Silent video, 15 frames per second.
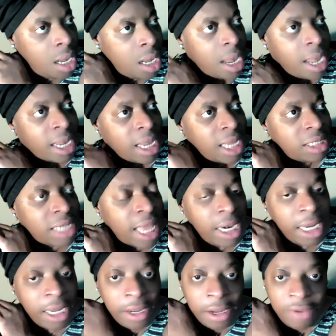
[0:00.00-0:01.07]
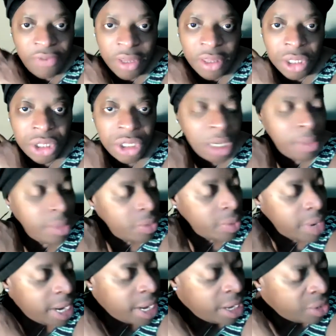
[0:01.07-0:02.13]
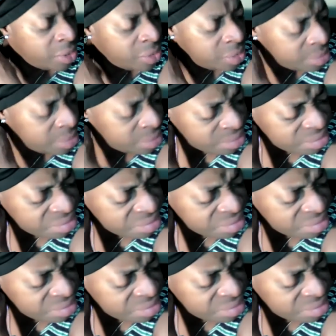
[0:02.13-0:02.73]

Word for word: I guess I leave for the gym around